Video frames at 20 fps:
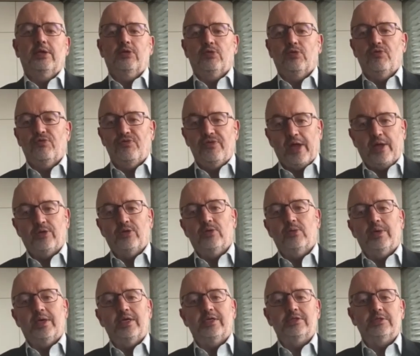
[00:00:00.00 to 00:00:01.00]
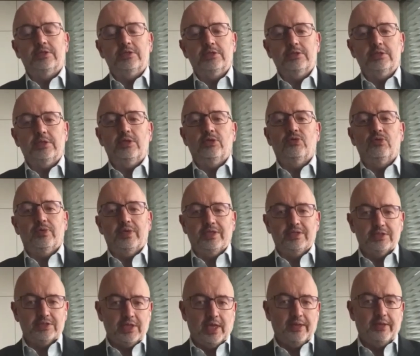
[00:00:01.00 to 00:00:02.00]
into valuations, into
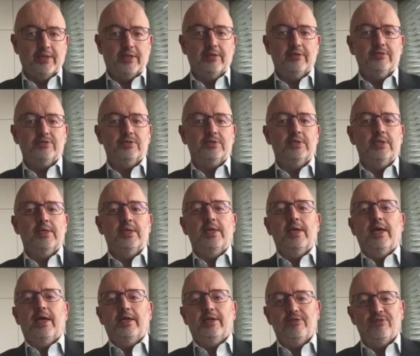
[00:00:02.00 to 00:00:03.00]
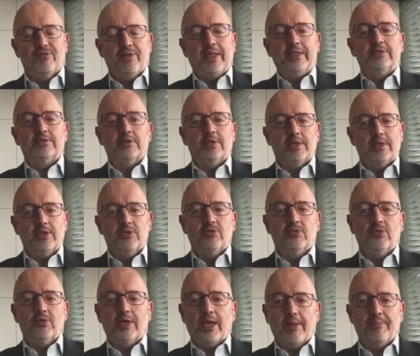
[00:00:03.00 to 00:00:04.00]
incentives, and eventually
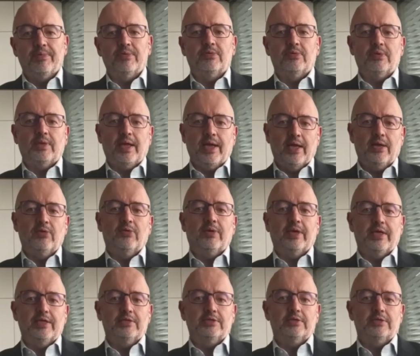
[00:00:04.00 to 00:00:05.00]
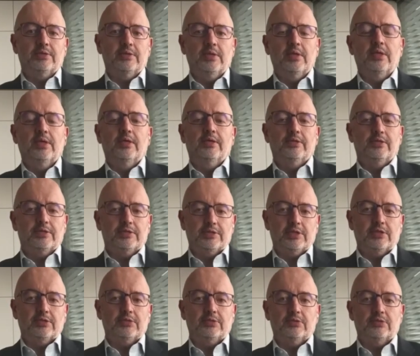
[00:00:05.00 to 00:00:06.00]
into capital allocation
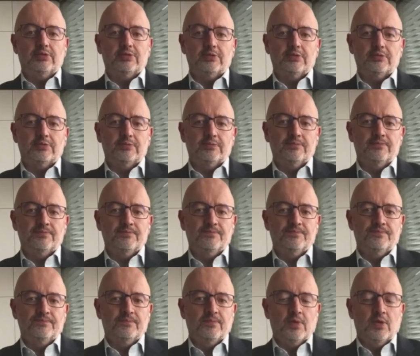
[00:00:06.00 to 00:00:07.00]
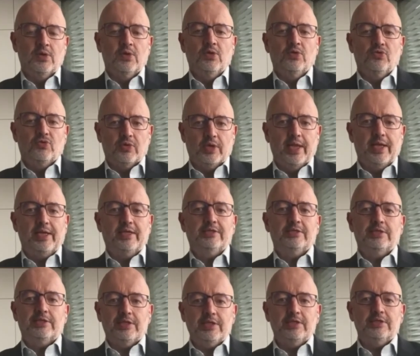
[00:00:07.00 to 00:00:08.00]
decisions.
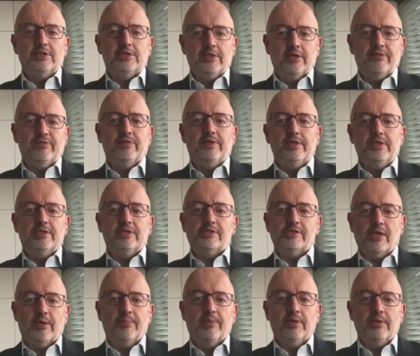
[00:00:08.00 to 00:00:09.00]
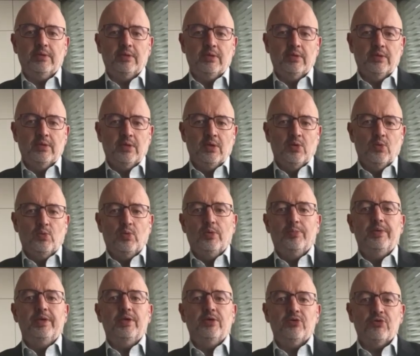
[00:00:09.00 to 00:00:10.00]
Today's TCFD Summit
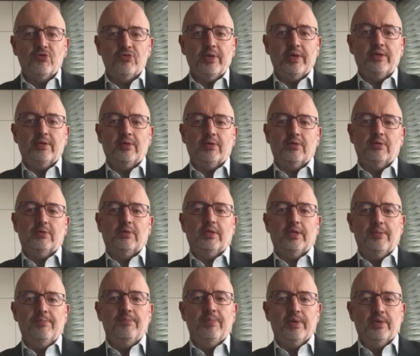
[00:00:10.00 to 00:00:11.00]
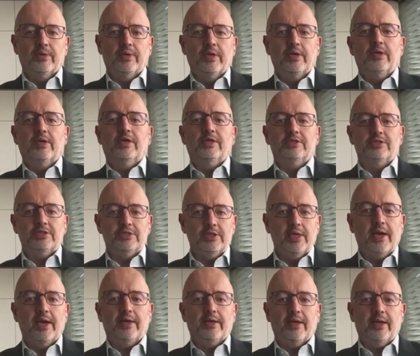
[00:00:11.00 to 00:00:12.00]
will be critical in building a
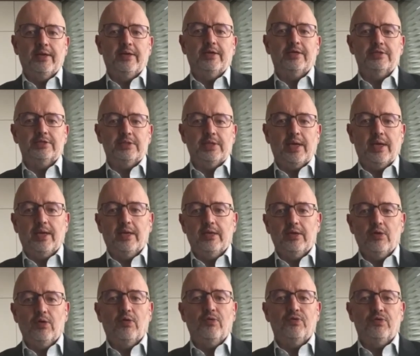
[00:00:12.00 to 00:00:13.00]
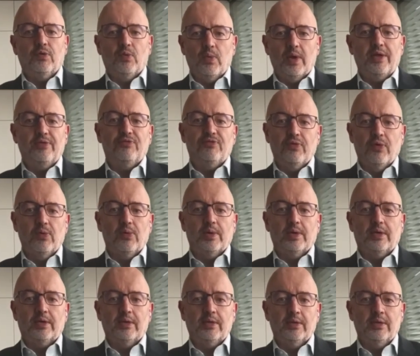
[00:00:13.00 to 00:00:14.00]
shared understanding of the way
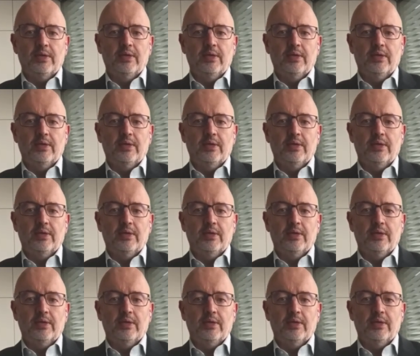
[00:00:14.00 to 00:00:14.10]
forward,